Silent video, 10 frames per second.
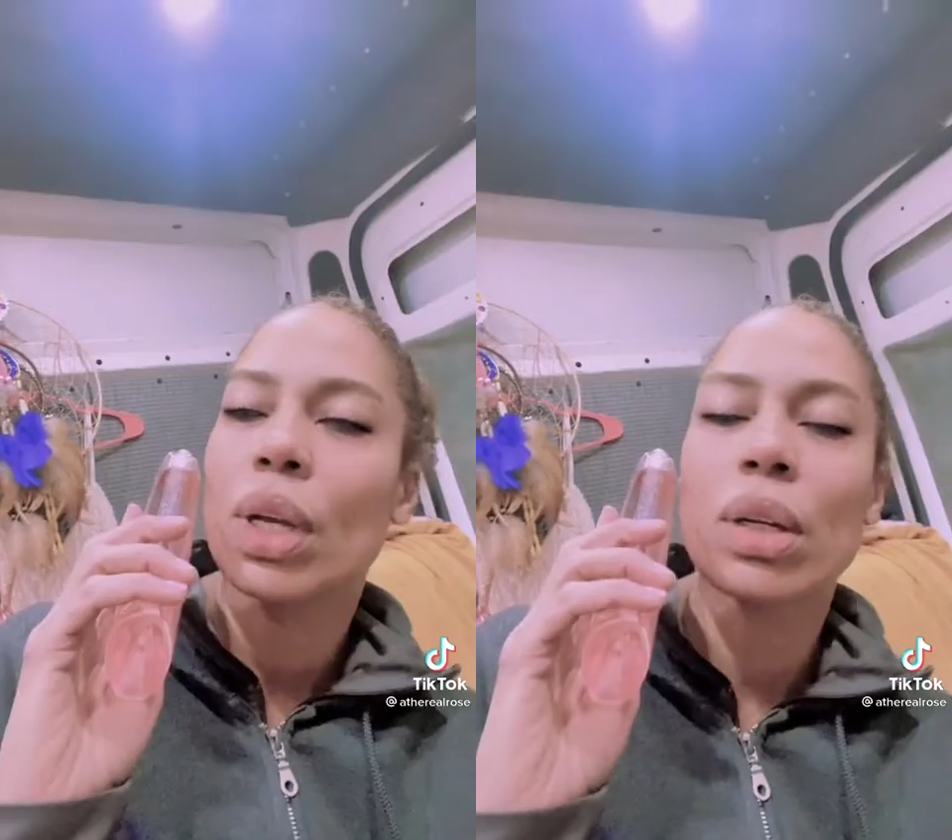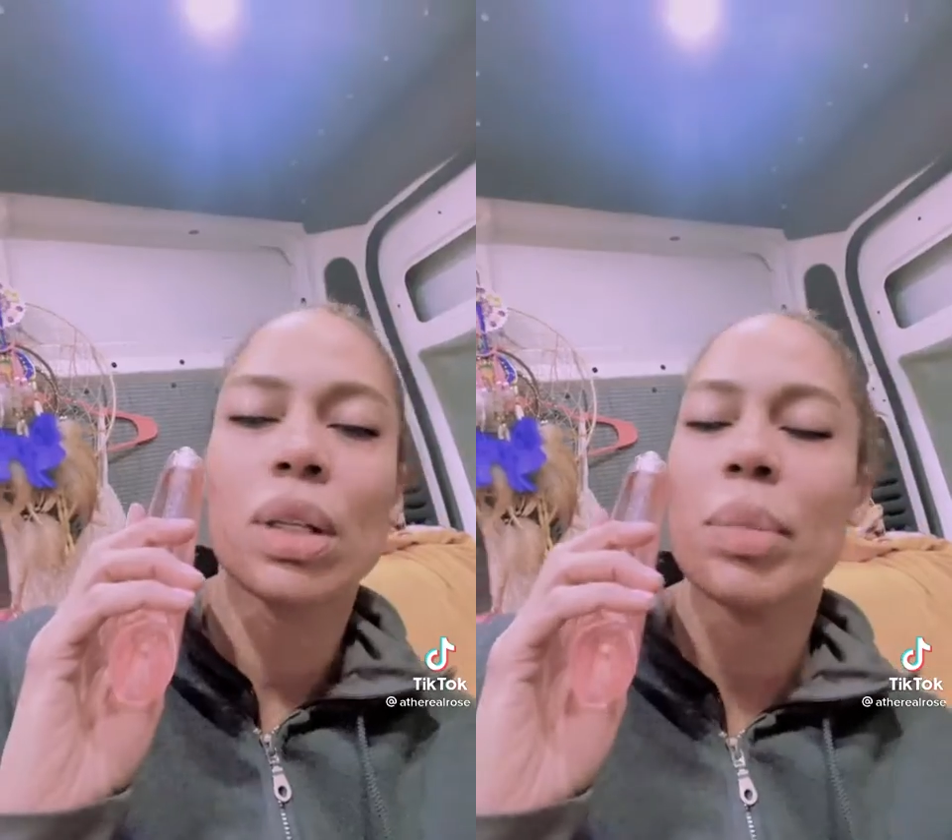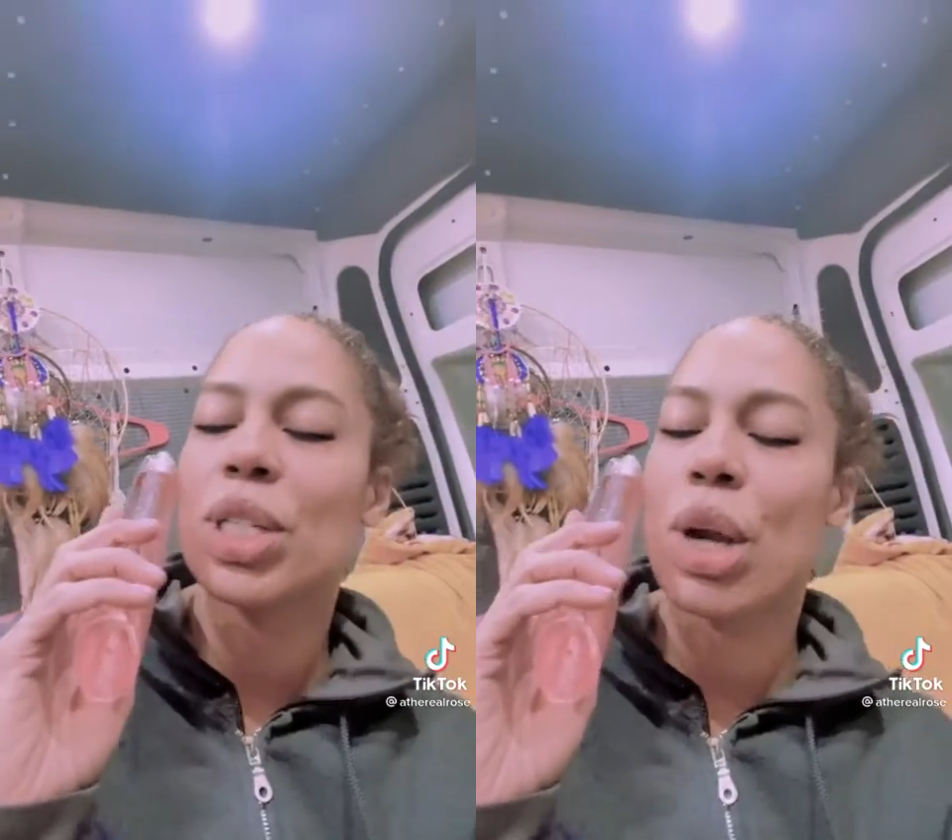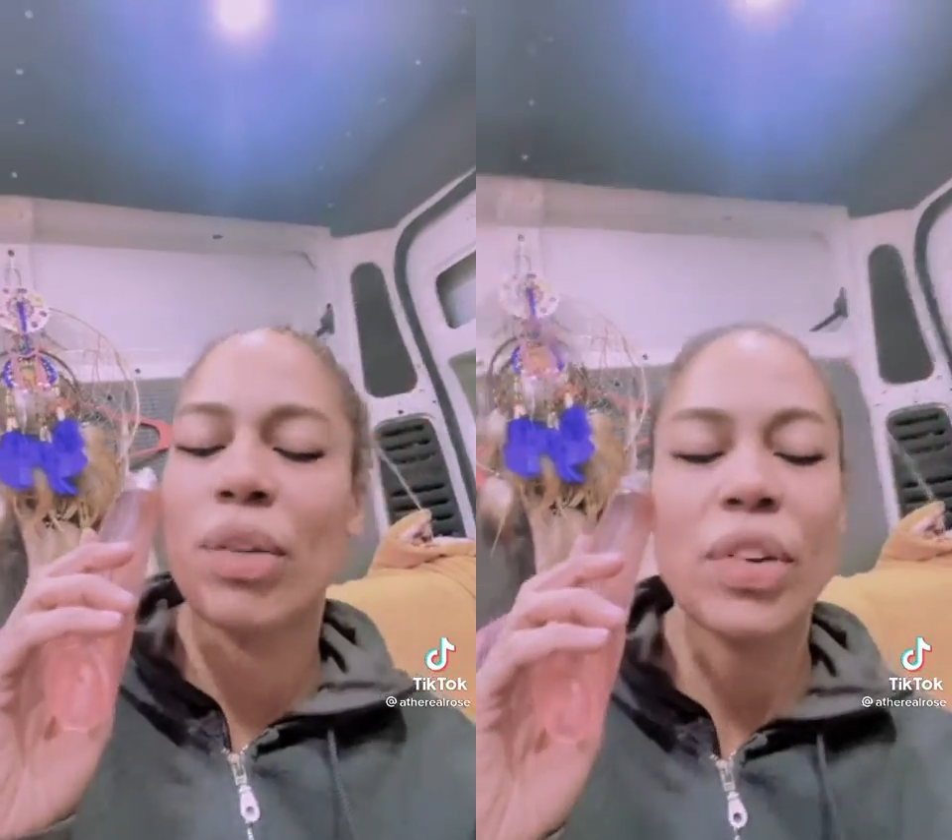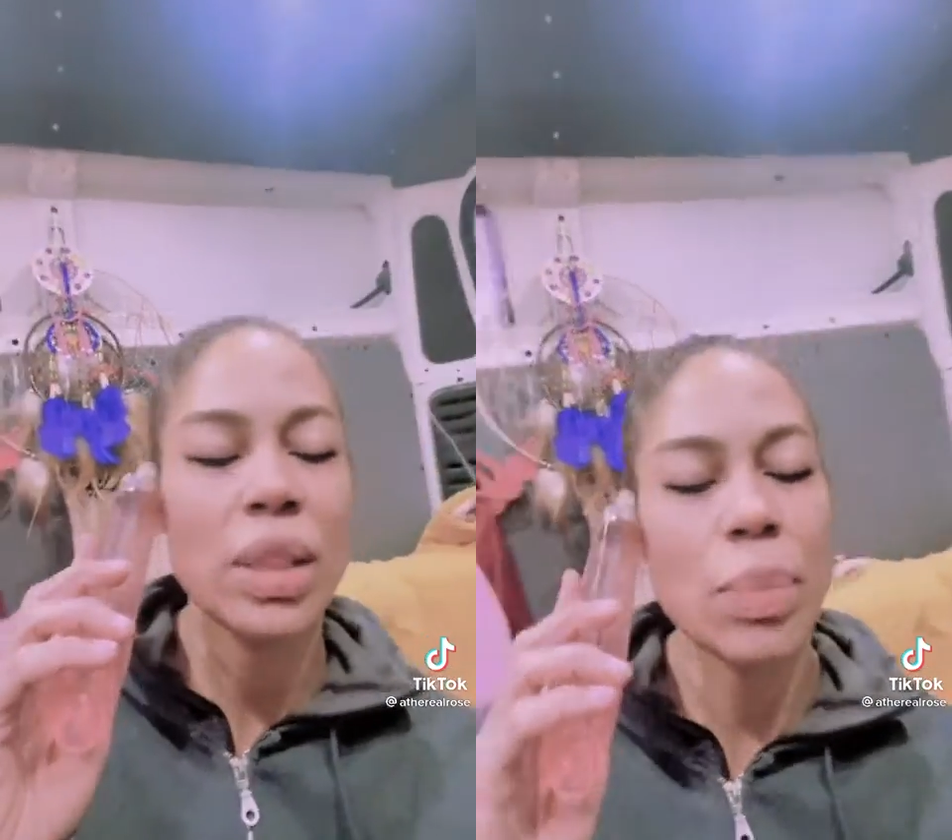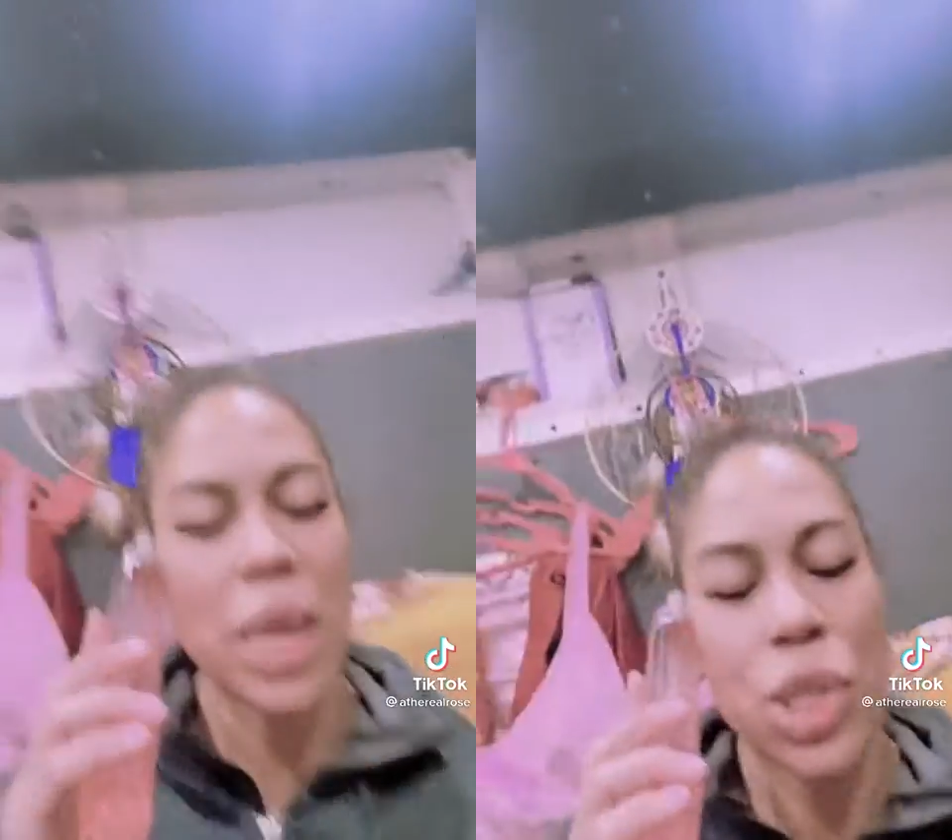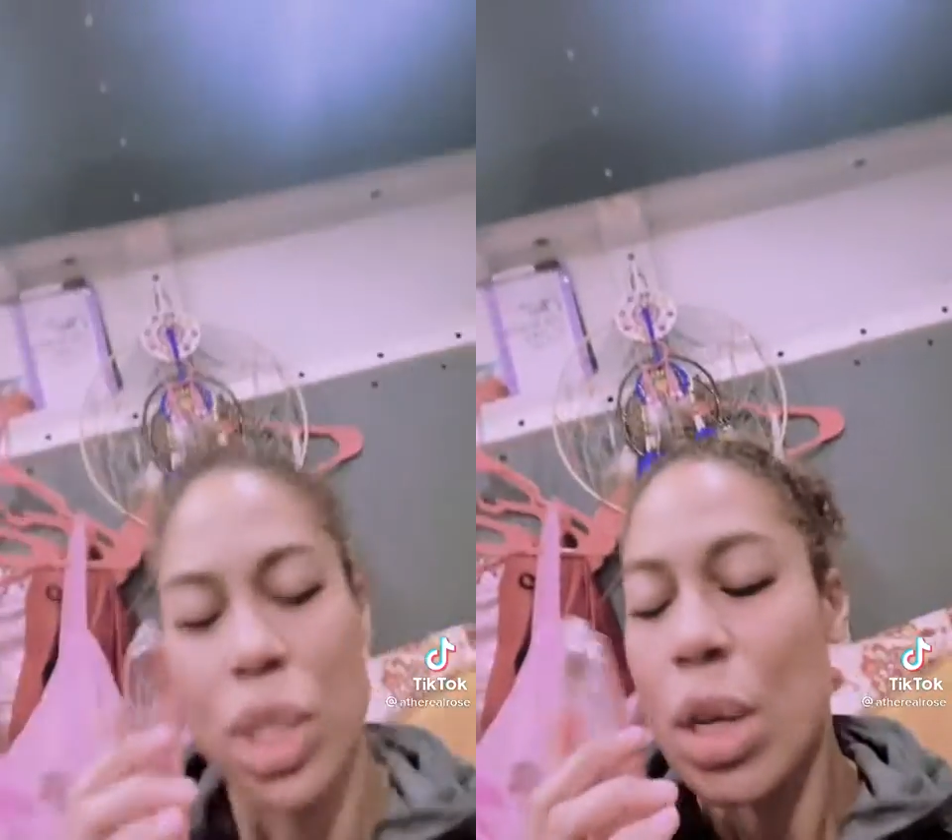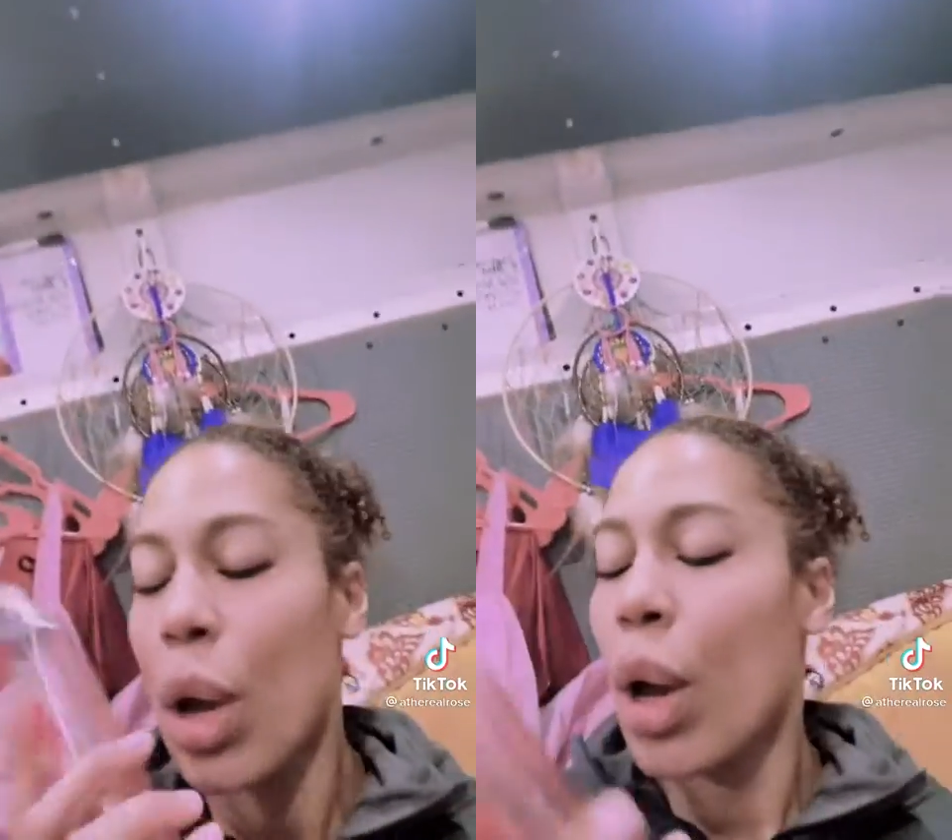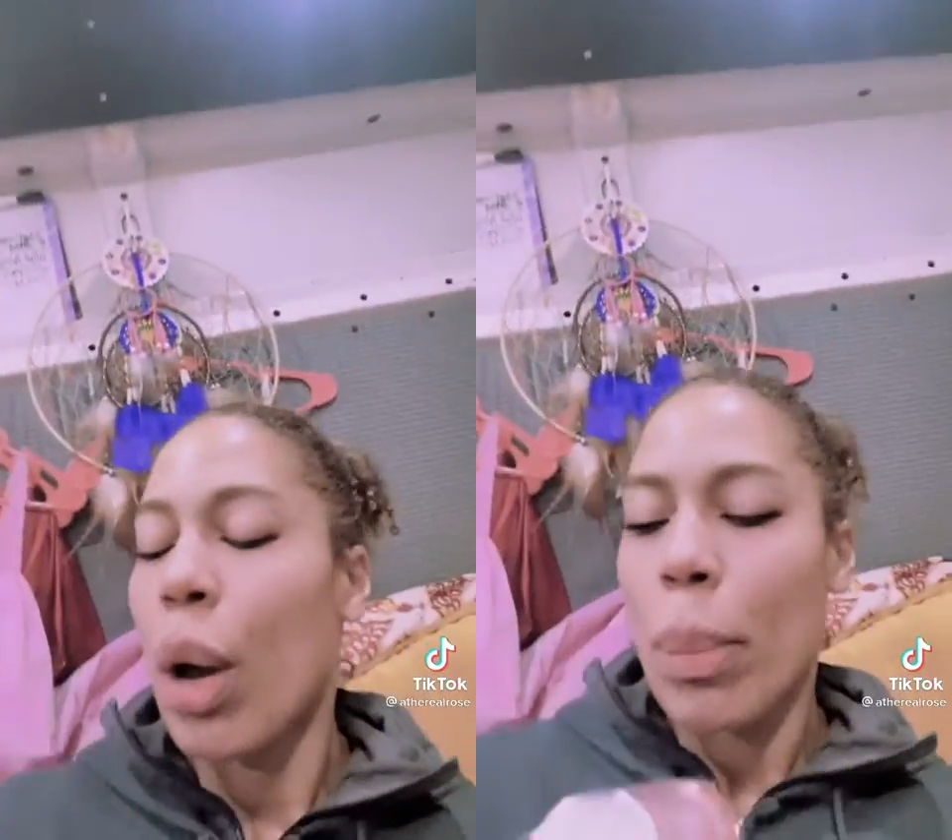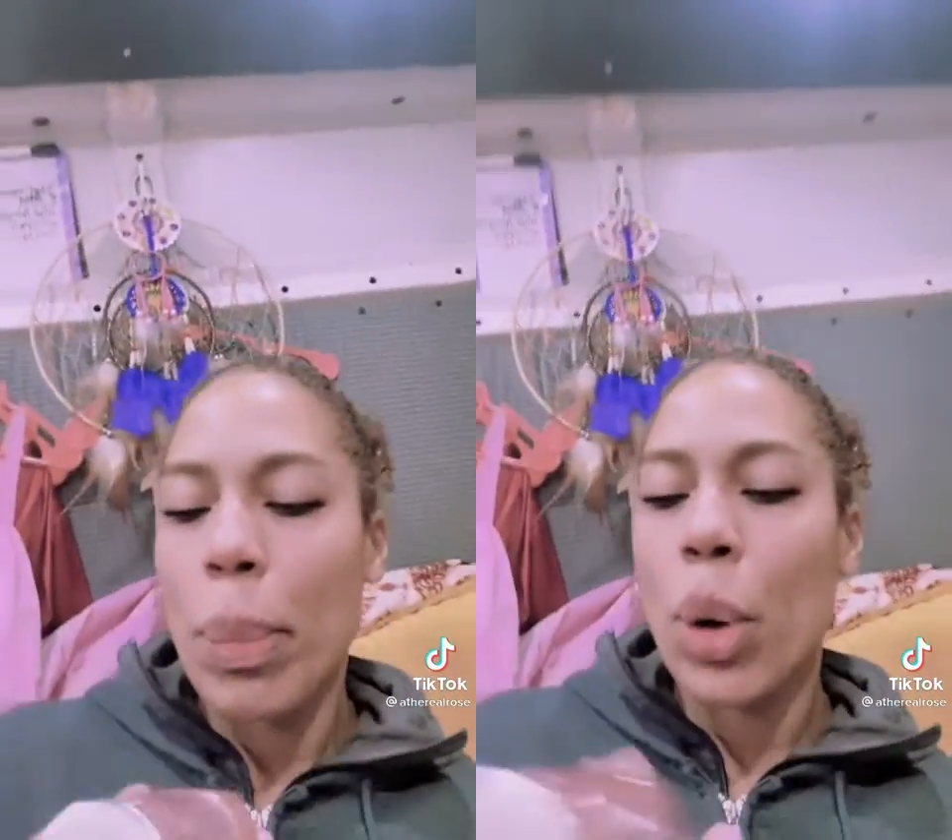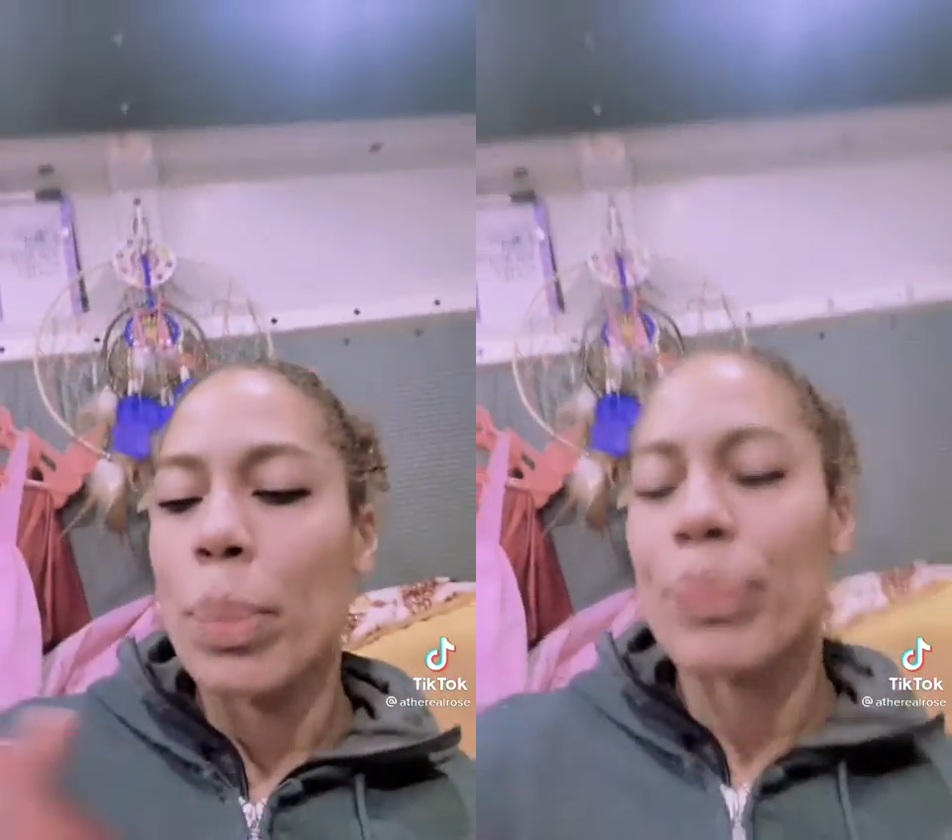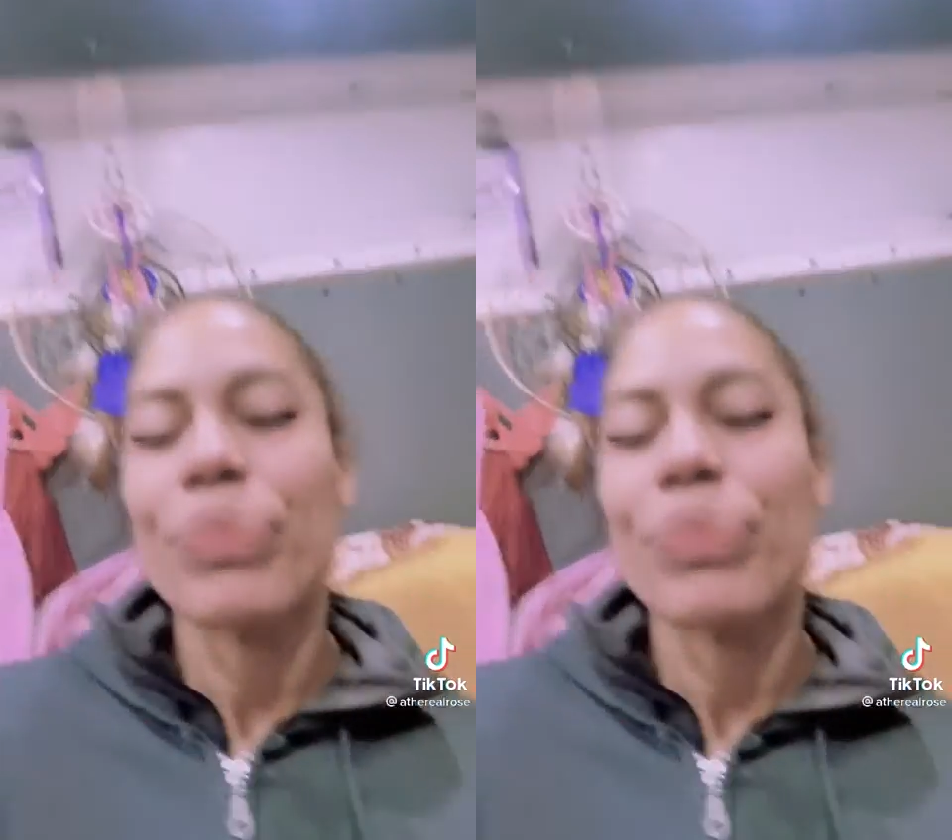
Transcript: Girl, let me try to find the patient. Boop.